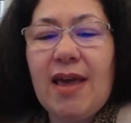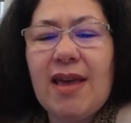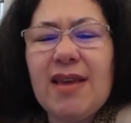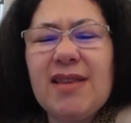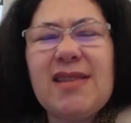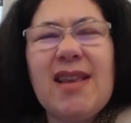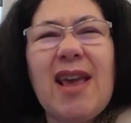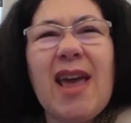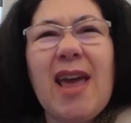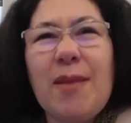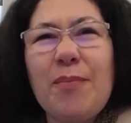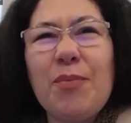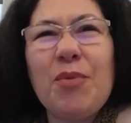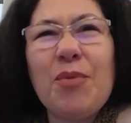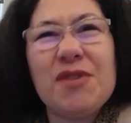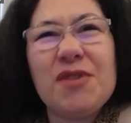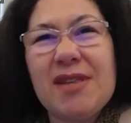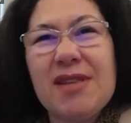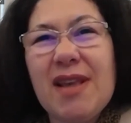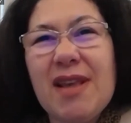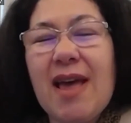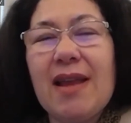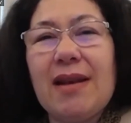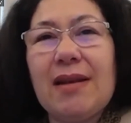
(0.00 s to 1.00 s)
is
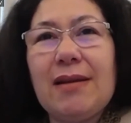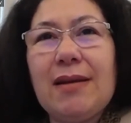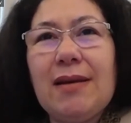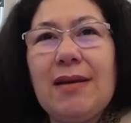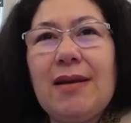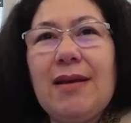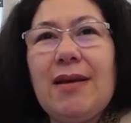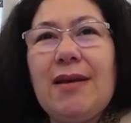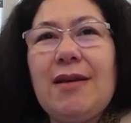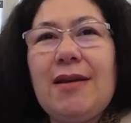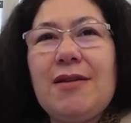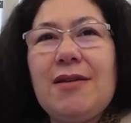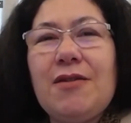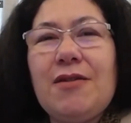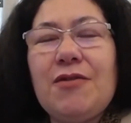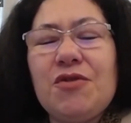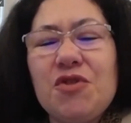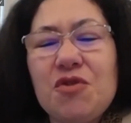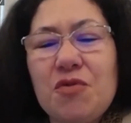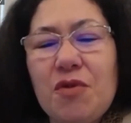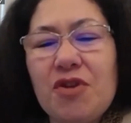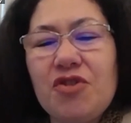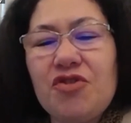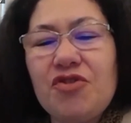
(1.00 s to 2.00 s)
8%, or
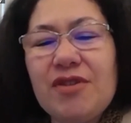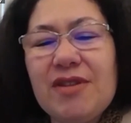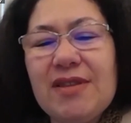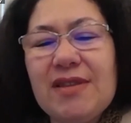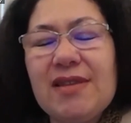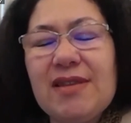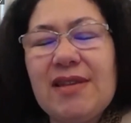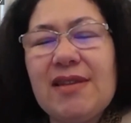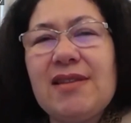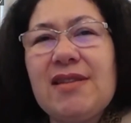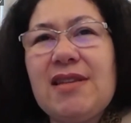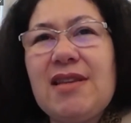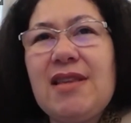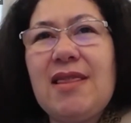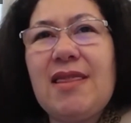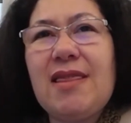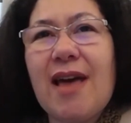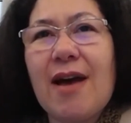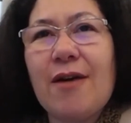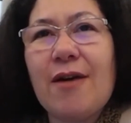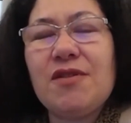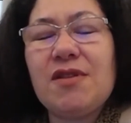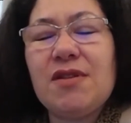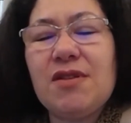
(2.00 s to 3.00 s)

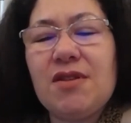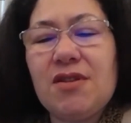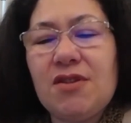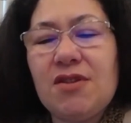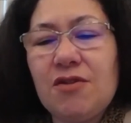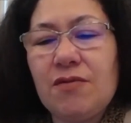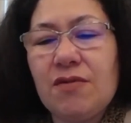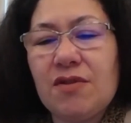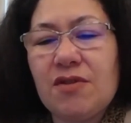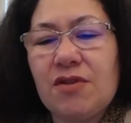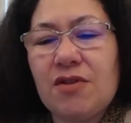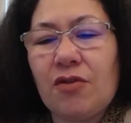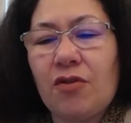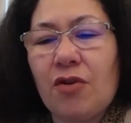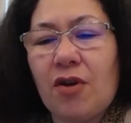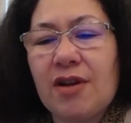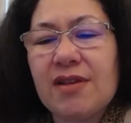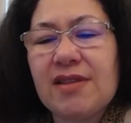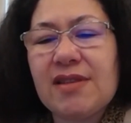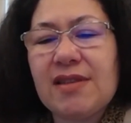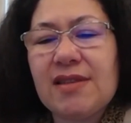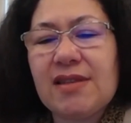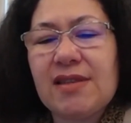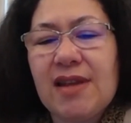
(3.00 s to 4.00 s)
216,000 students
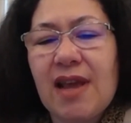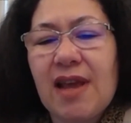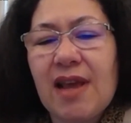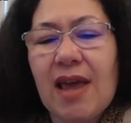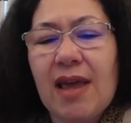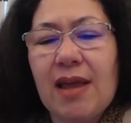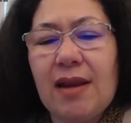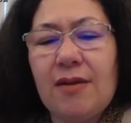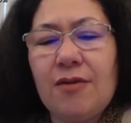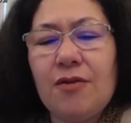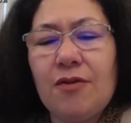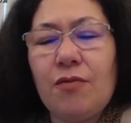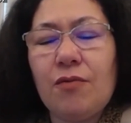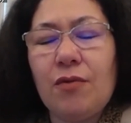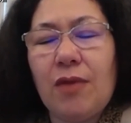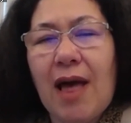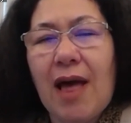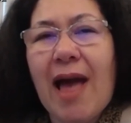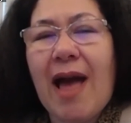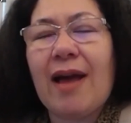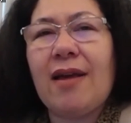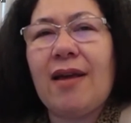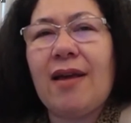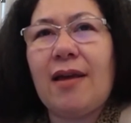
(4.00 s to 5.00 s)
across the state who
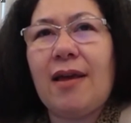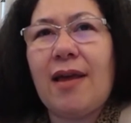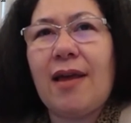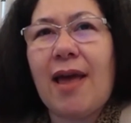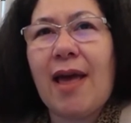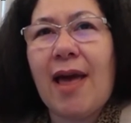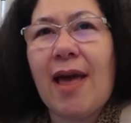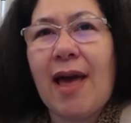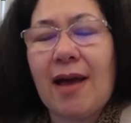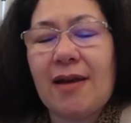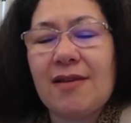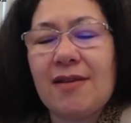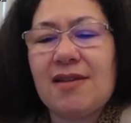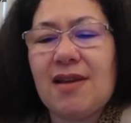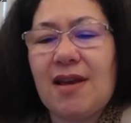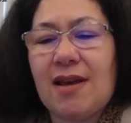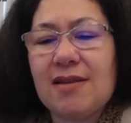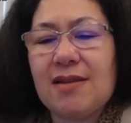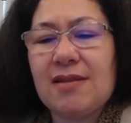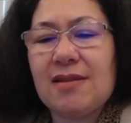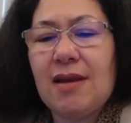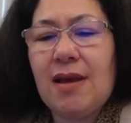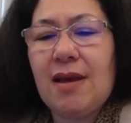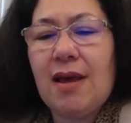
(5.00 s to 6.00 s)
lack
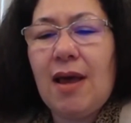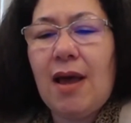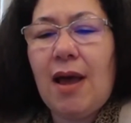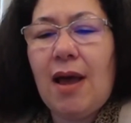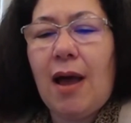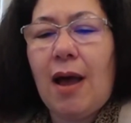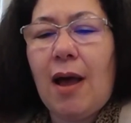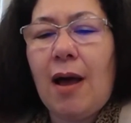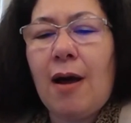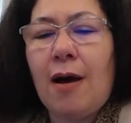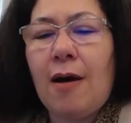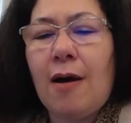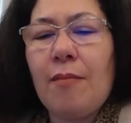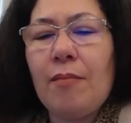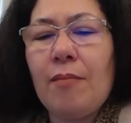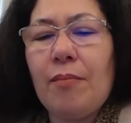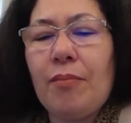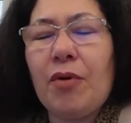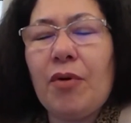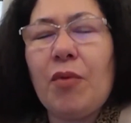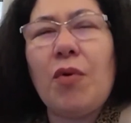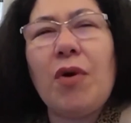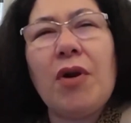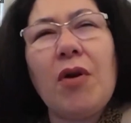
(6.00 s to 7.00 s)
access.
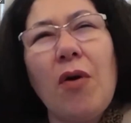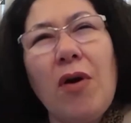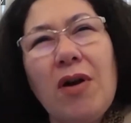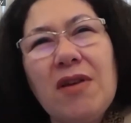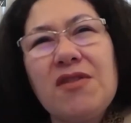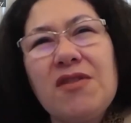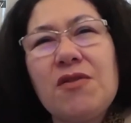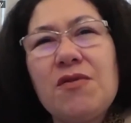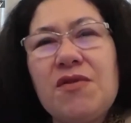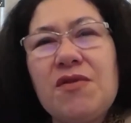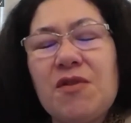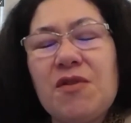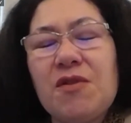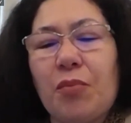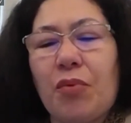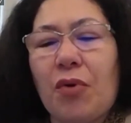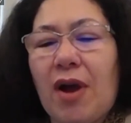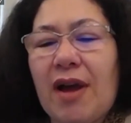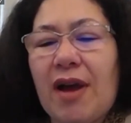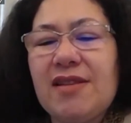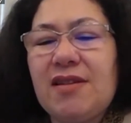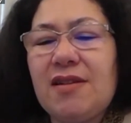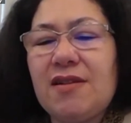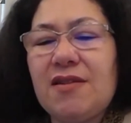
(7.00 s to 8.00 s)
But what also
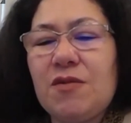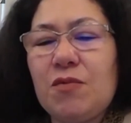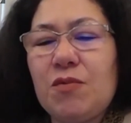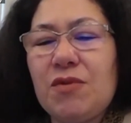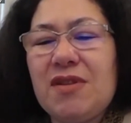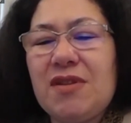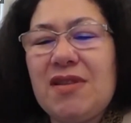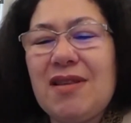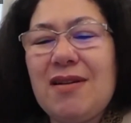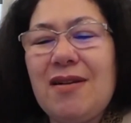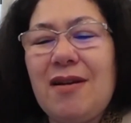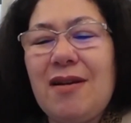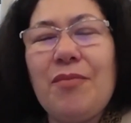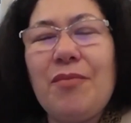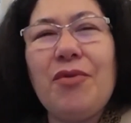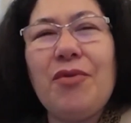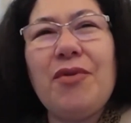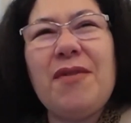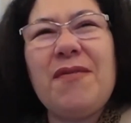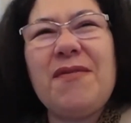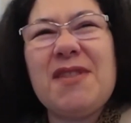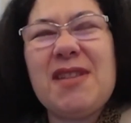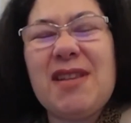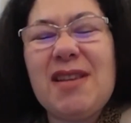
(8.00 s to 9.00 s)
surprised us was the
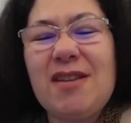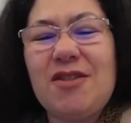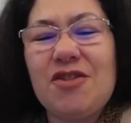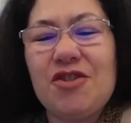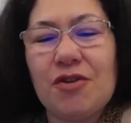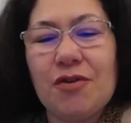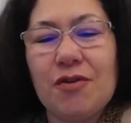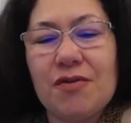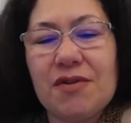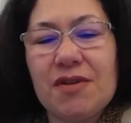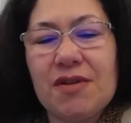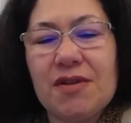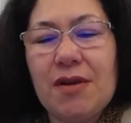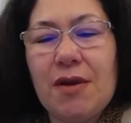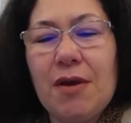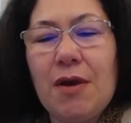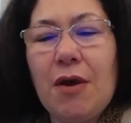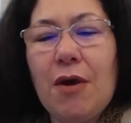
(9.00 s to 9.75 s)
number of teachers